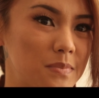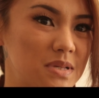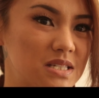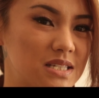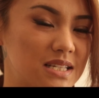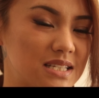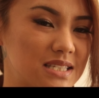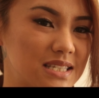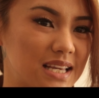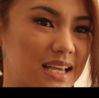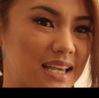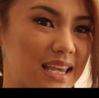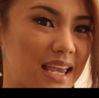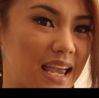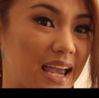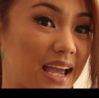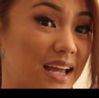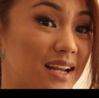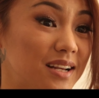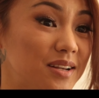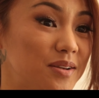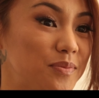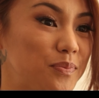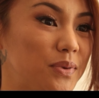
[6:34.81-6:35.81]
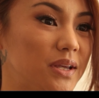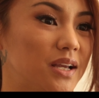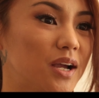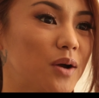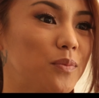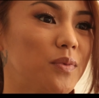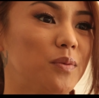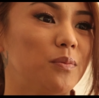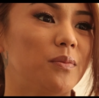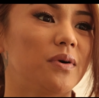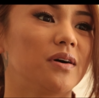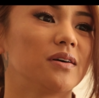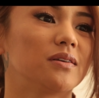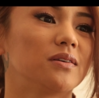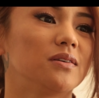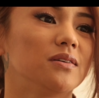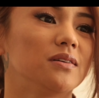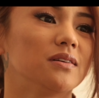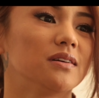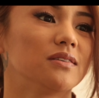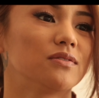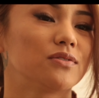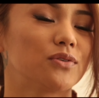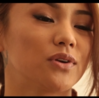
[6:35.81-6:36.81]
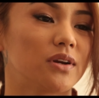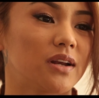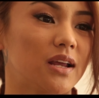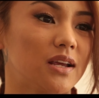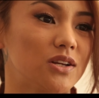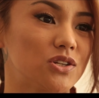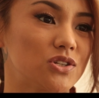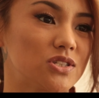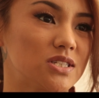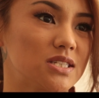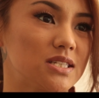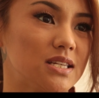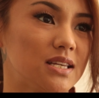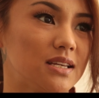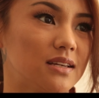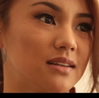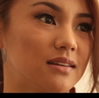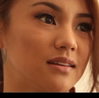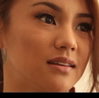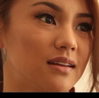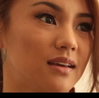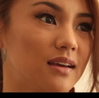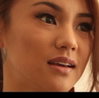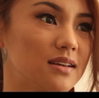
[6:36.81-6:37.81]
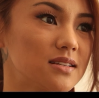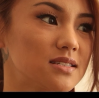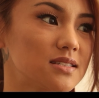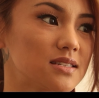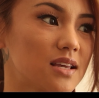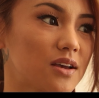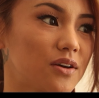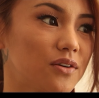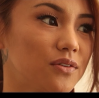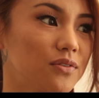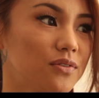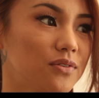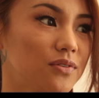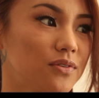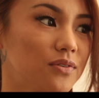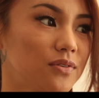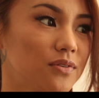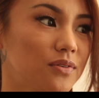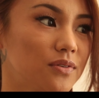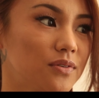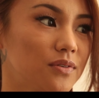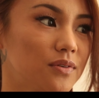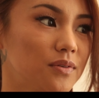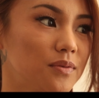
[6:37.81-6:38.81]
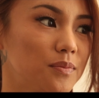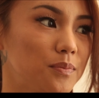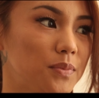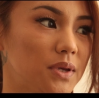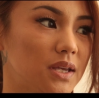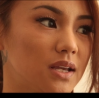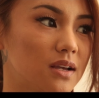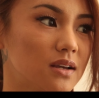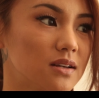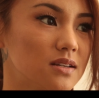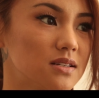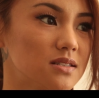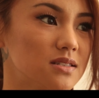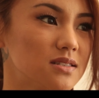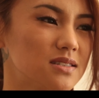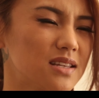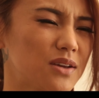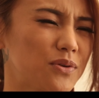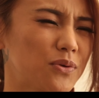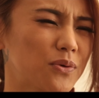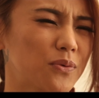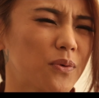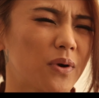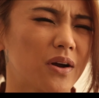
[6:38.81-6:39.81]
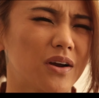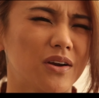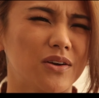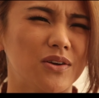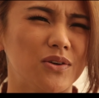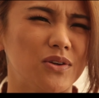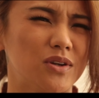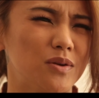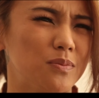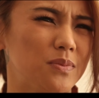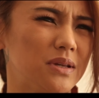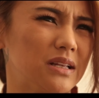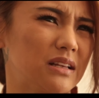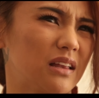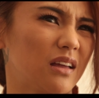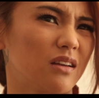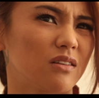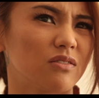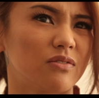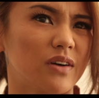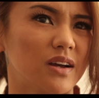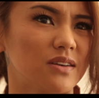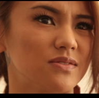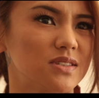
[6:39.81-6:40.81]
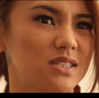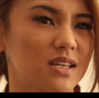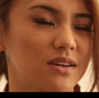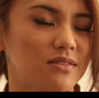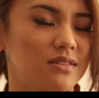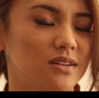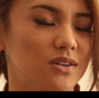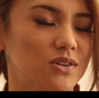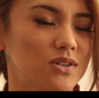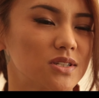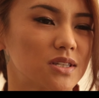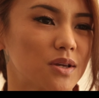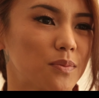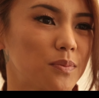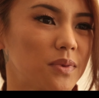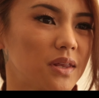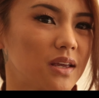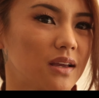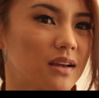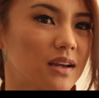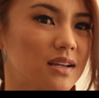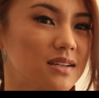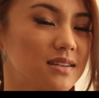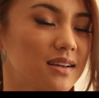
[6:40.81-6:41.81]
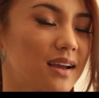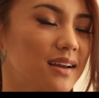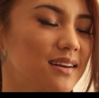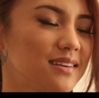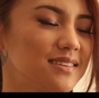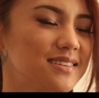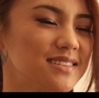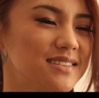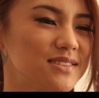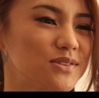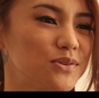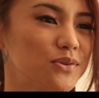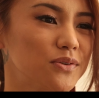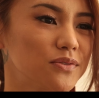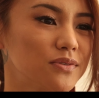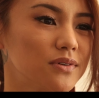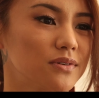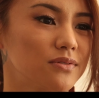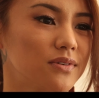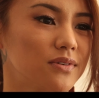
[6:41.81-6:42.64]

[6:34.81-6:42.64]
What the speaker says: since I can't become a model for an agency in SF because they require you to be like 5'7" or something, I kind of just do it for